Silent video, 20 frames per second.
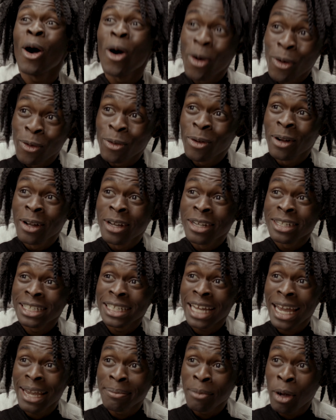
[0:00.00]
old,
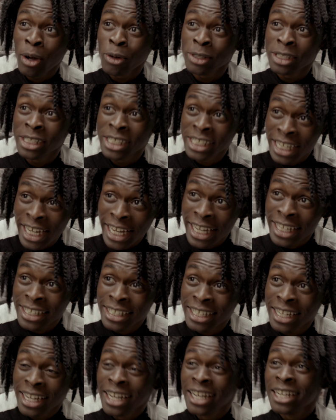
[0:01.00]
same old
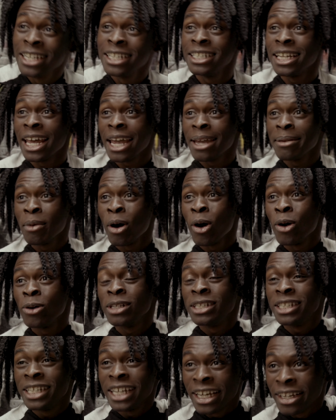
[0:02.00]
shit, same
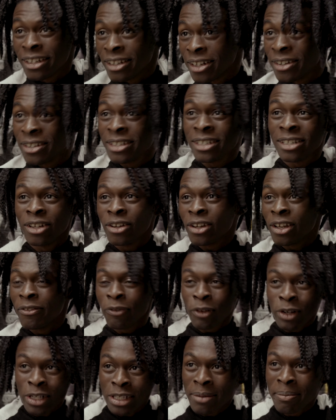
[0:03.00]
old dealers
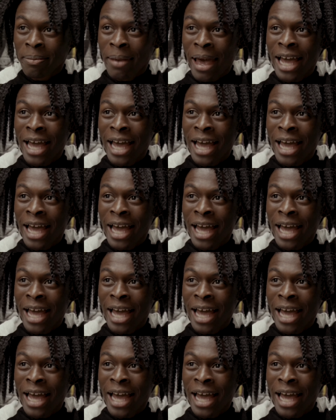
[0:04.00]
looking for some